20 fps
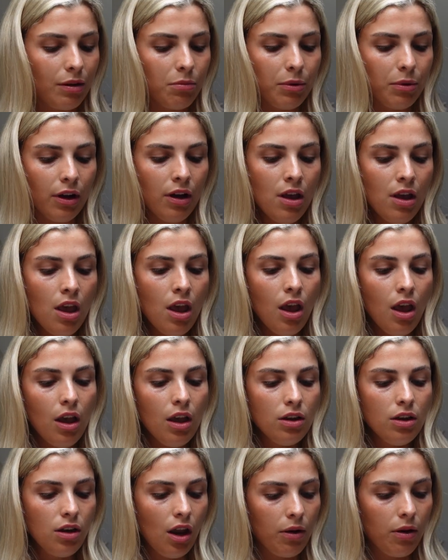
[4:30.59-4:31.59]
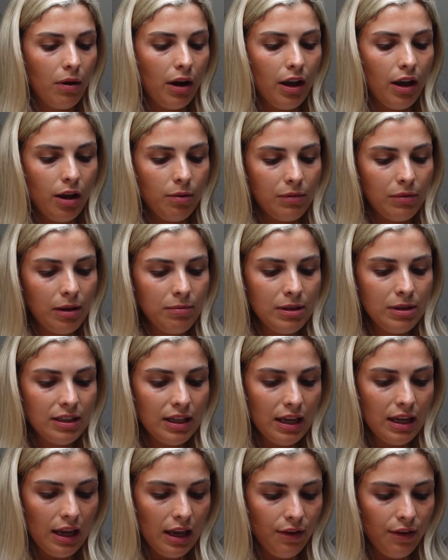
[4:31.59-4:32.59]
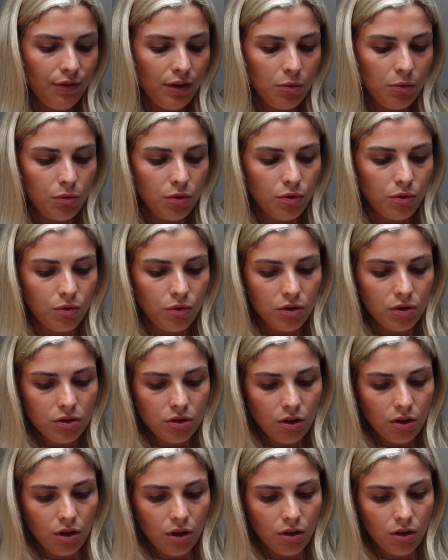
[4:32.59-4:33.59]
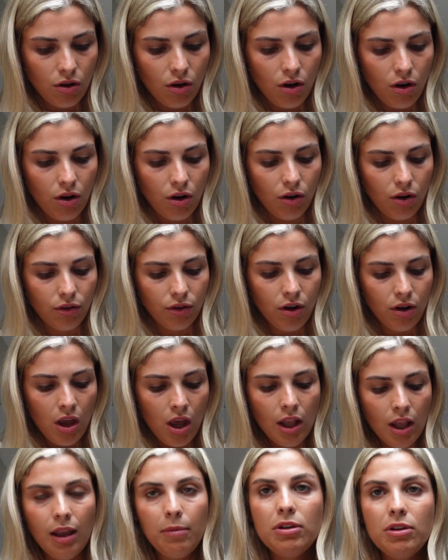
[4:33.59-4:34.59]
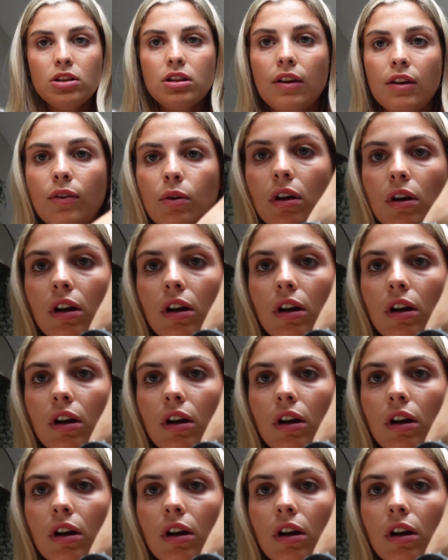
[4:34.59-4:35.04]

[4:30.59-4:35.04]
But, no, let me see if it will turn on. Let me just give you a